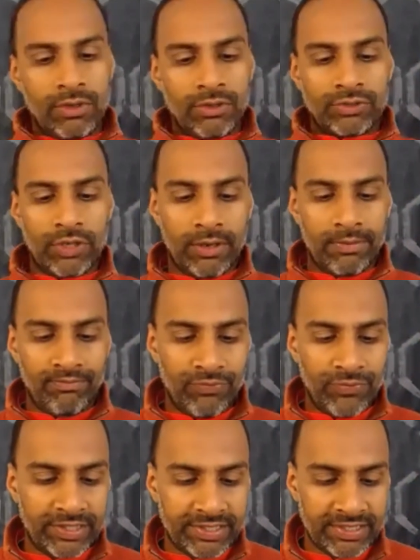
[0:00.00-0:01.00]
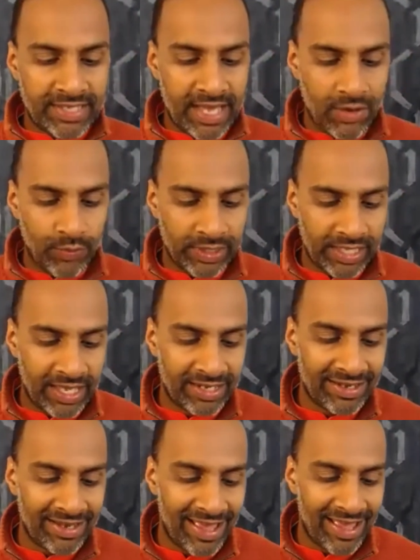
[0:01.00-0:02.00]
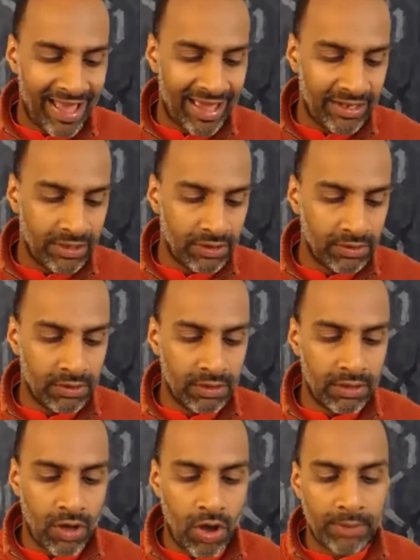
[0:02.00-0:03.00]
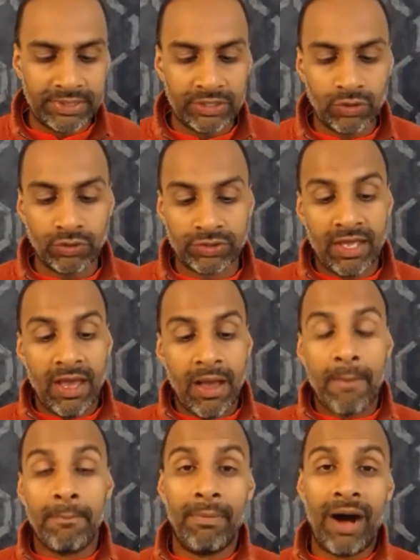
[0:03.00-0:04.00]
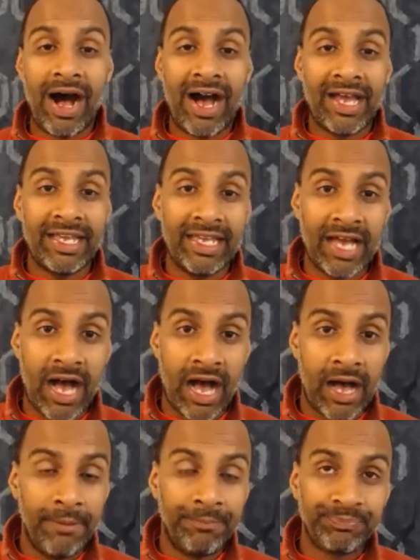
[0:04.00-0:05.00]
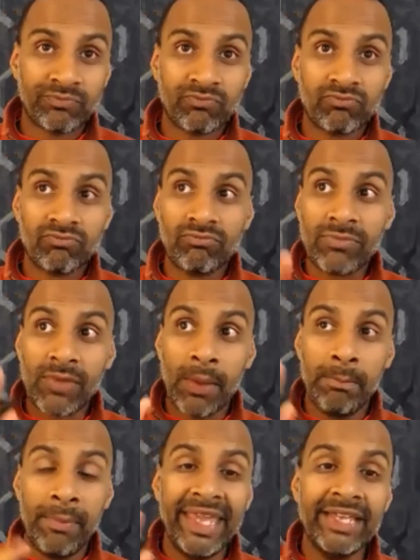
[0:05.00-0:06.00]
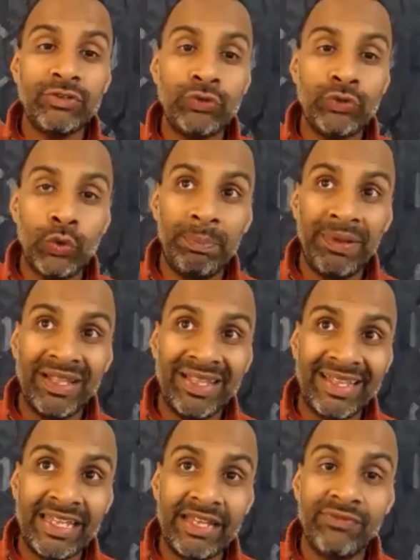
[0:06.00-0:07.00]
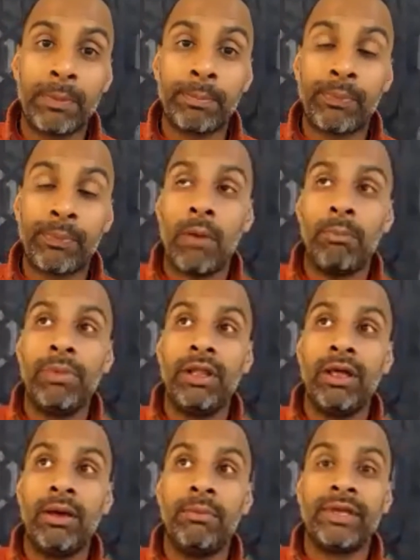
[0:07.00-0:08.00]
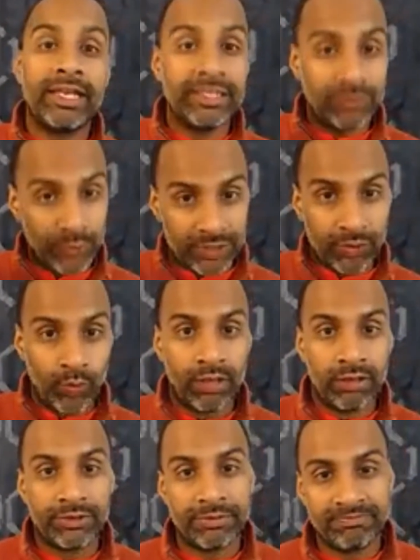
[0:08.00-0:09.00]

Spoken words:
So this is how we can handle obstacles. Maya makes you believe the problem is with the world.